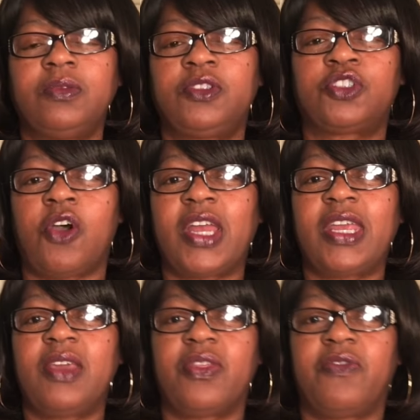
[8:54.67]

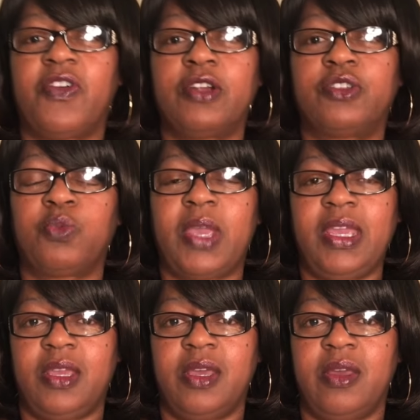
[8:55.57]
Starting in the first
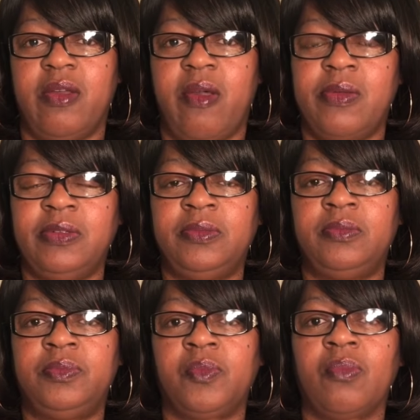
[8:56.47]
week
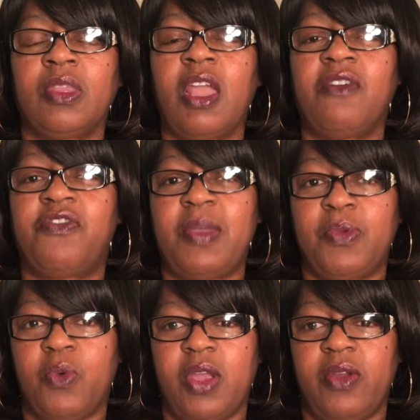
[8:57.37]
of
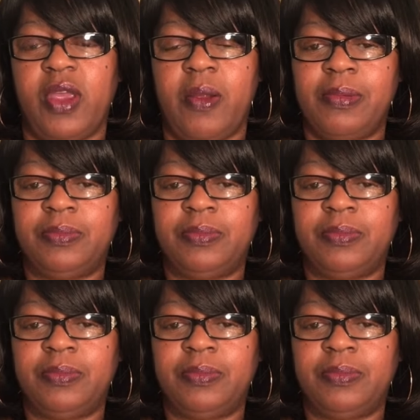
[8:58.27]
February,